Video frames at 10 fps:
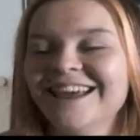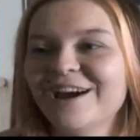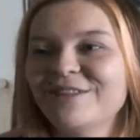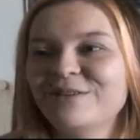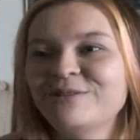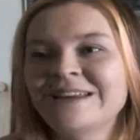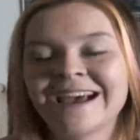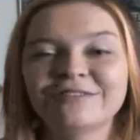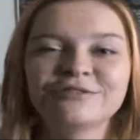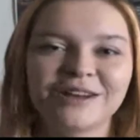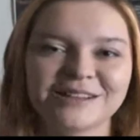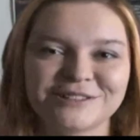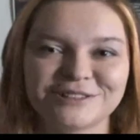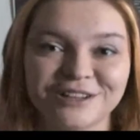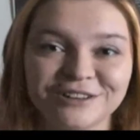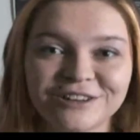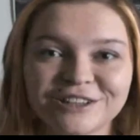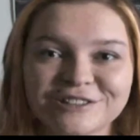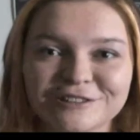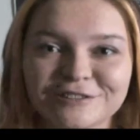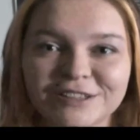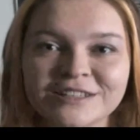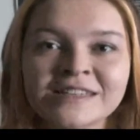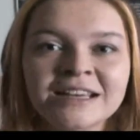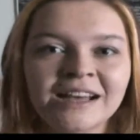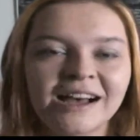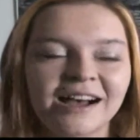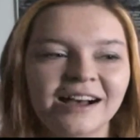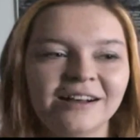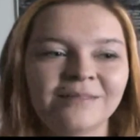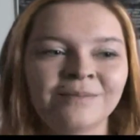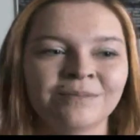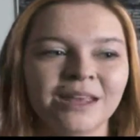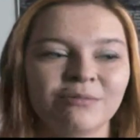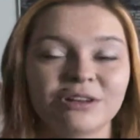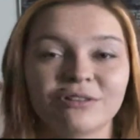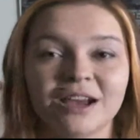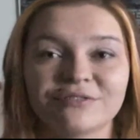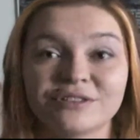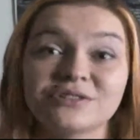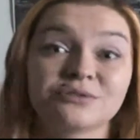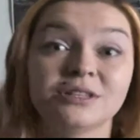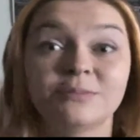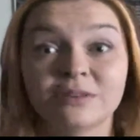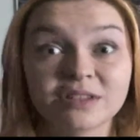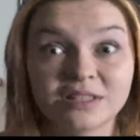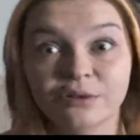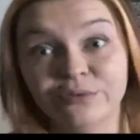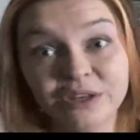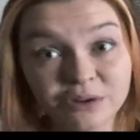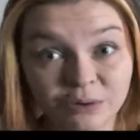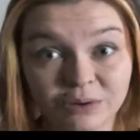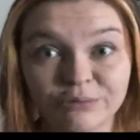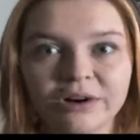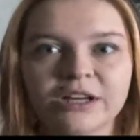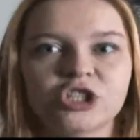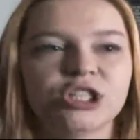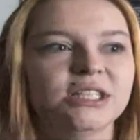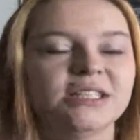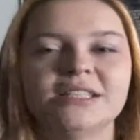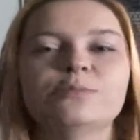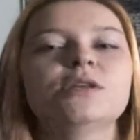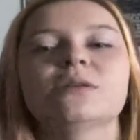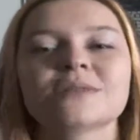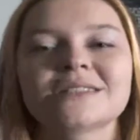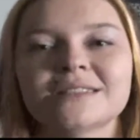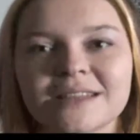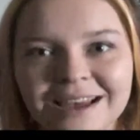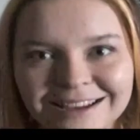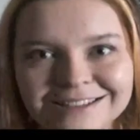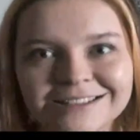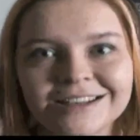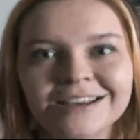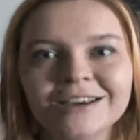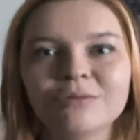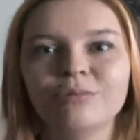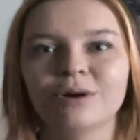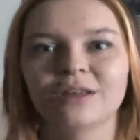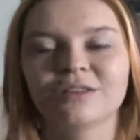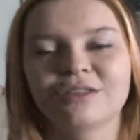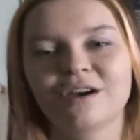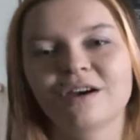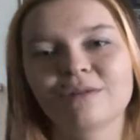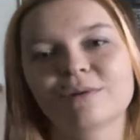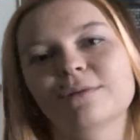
now that we have faster internet service, and we don't have to stream every single video we watch, he's been obsessed with